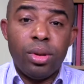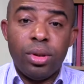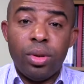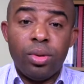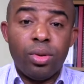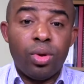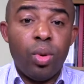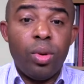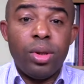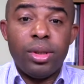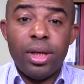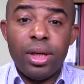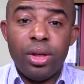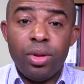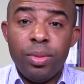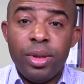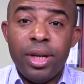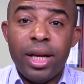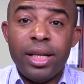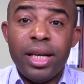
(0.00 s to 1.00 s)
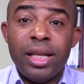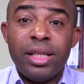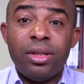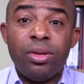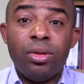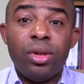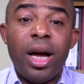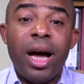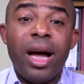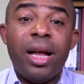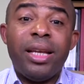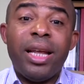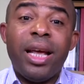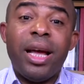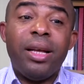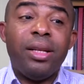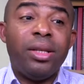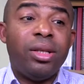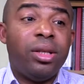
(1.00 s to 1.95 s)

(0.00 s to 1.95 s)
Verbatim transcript: so, someone said to me that there, are,